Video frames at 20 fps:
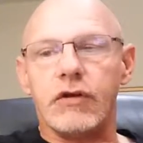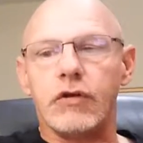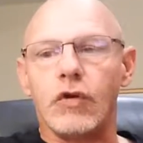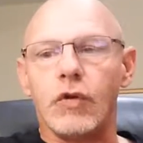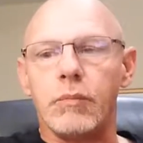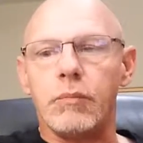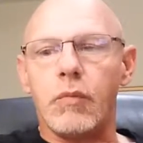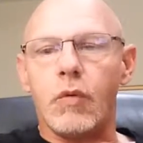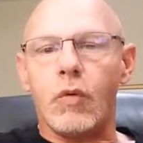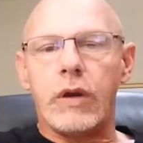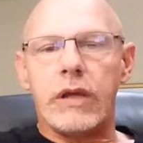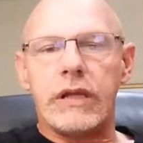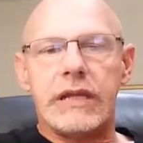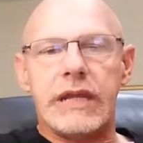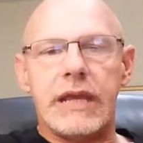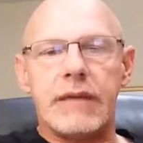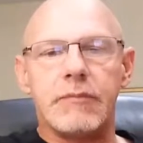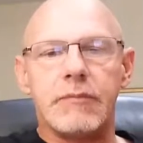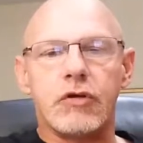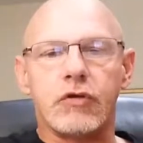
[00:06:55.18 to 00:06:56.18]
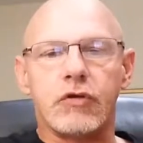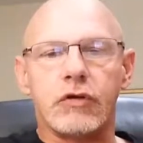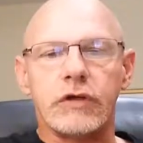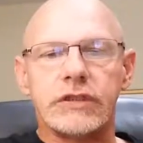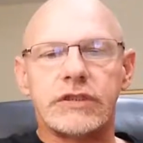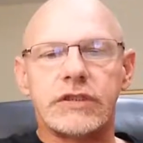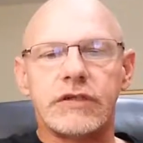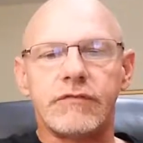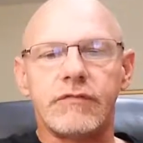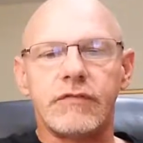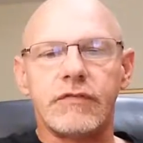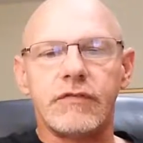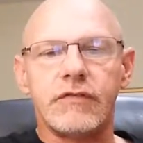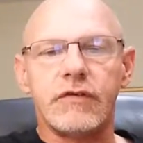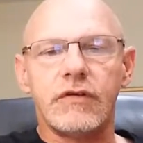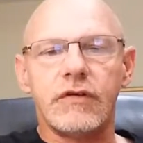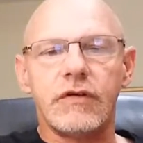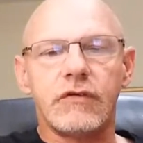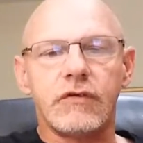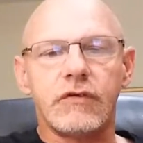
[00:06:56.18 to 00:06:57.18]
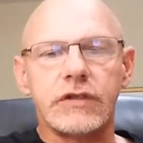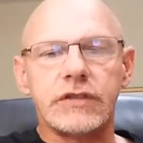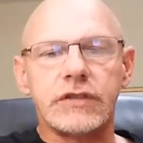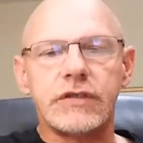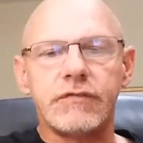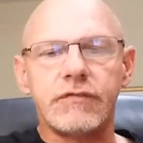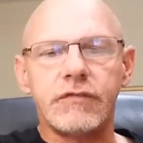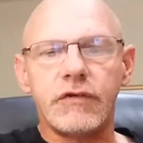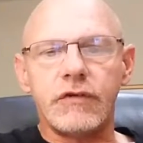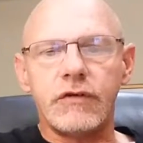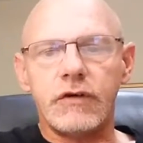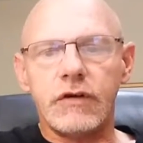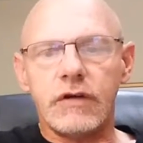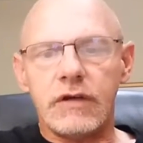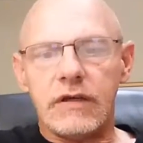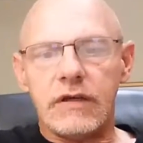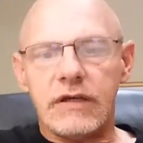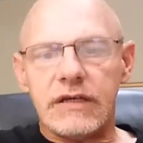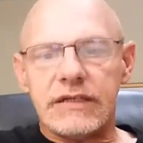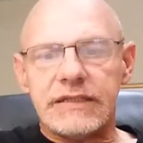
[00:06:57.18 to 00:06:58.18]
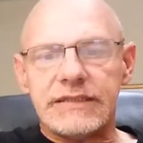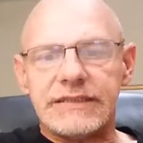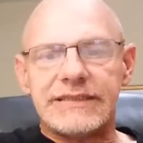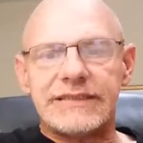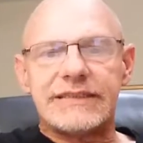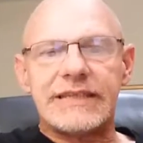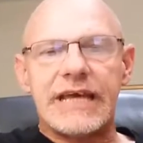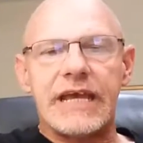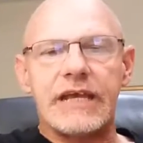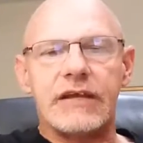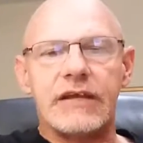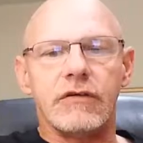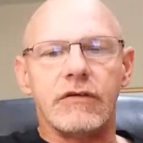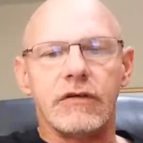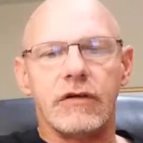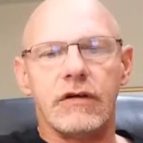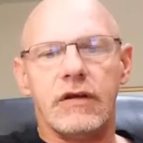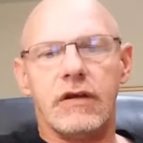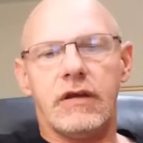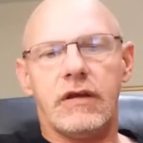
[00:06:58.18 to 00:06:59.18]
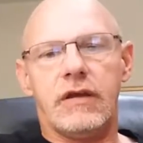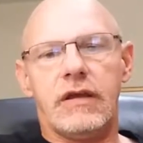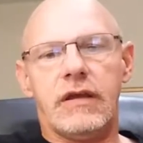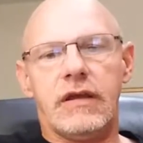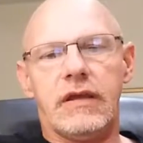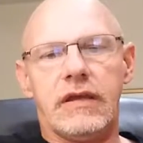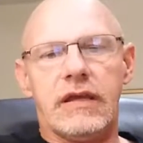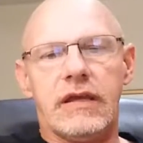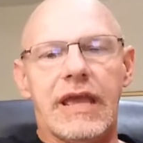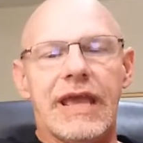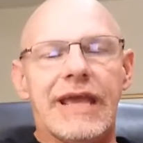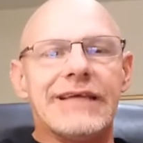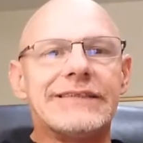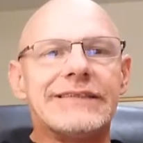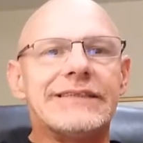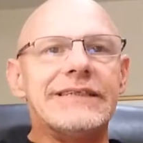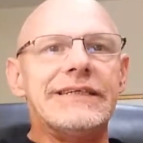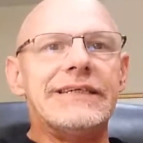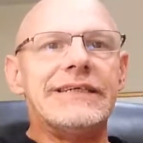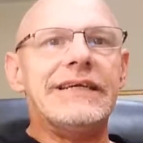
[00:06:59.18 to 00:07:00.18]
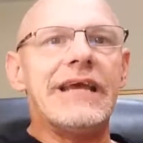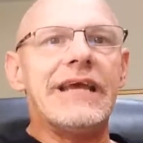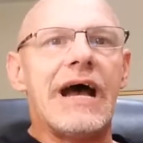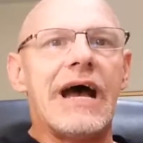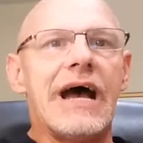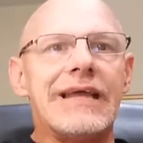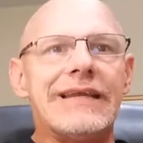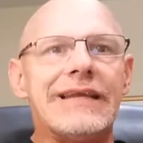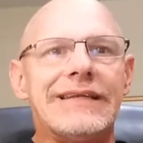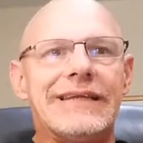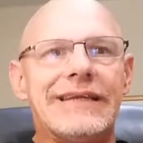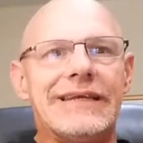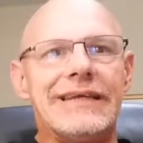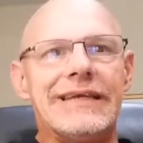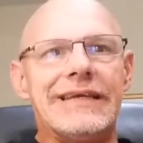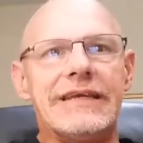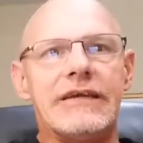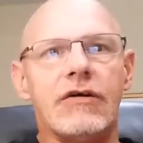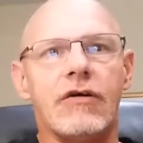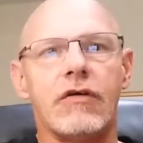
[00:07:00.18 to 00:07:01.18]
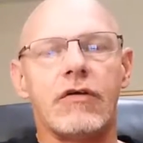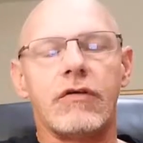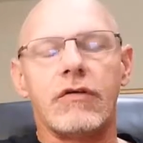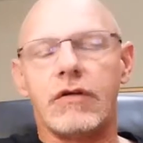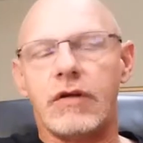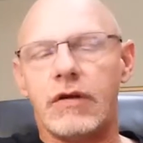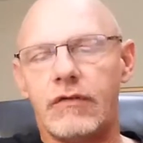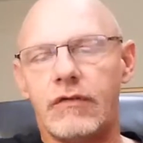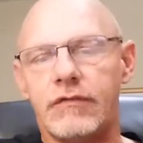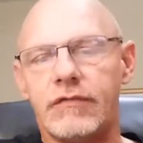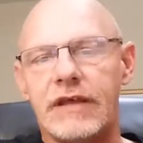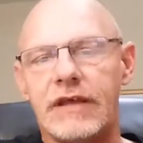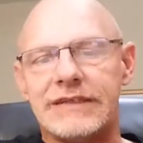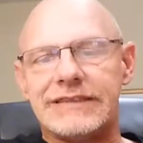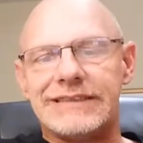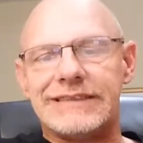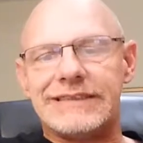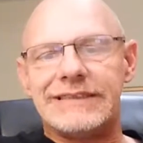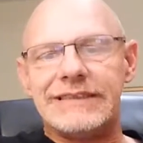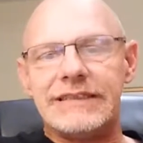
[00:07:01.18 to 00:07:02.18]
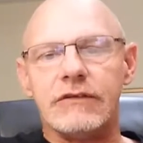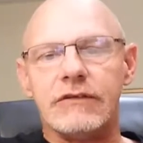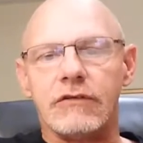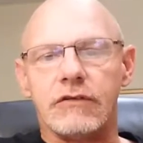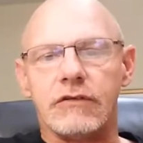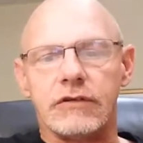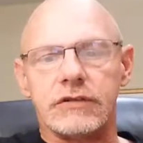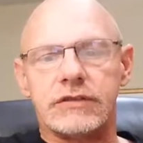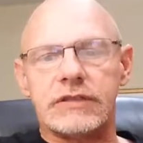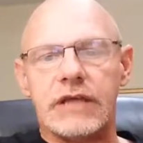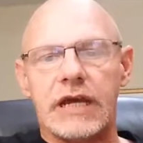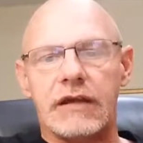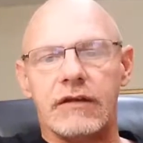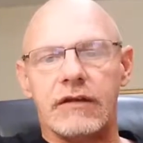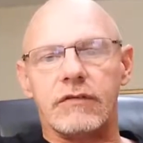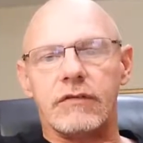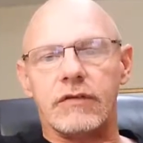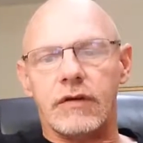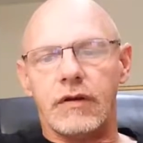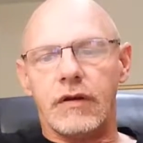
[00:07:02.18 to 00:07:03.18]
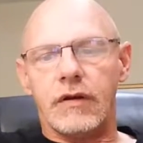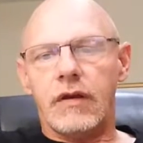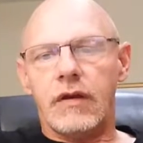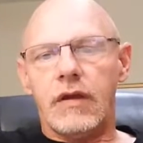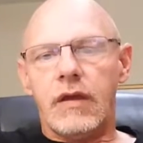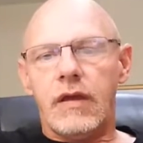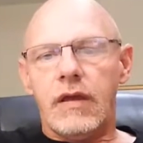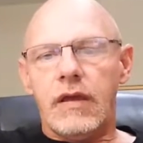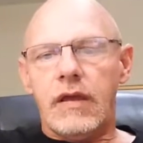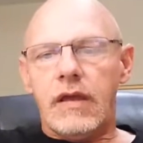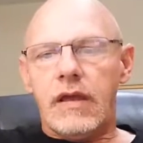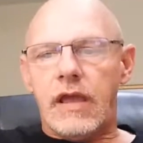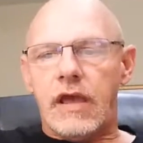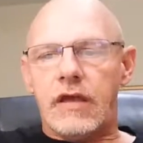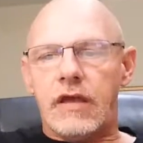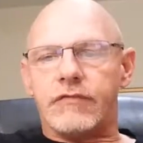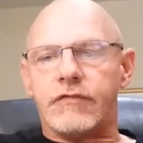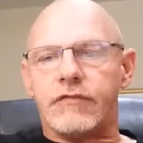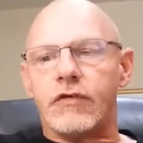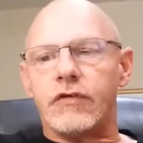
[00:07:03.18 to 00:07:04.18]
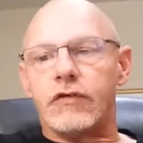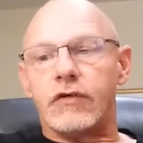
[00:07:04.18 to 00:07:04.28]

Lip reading: boy named Christopher Sider, Seider. I don't know if that's Cedar or Cider, and further